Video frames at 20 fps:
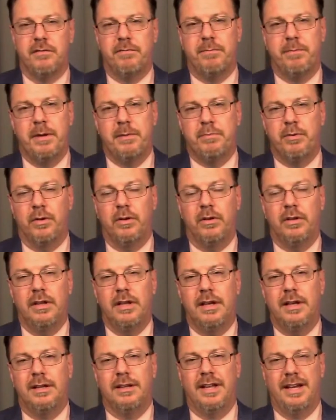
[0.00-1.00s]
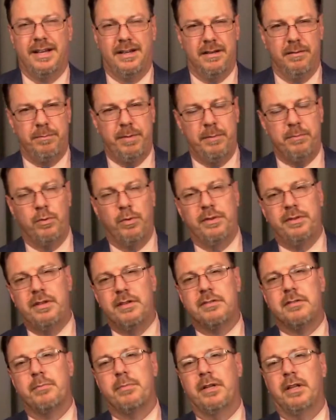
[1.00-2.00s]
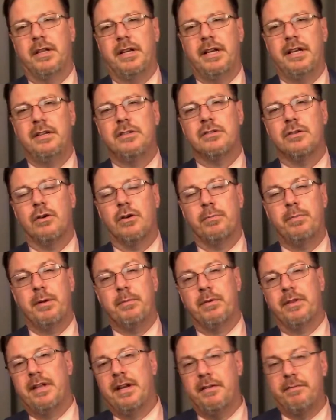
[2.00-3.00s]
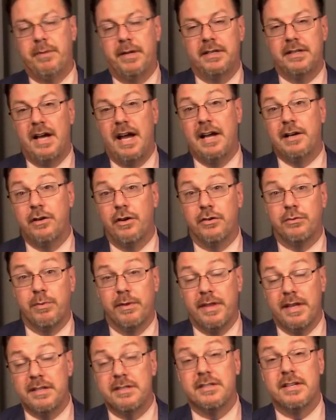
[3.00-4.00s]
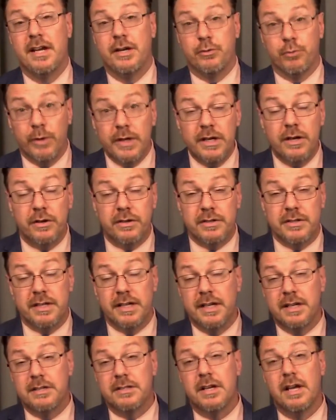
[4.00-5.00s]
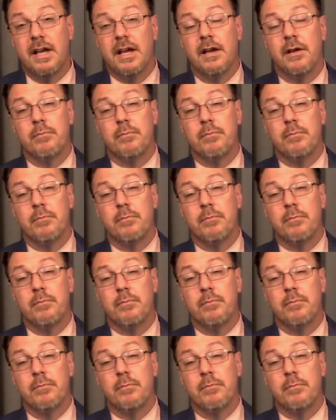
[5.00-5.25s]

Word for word: of people like people with disabilities or people that have been diagnosed with end stage renal disease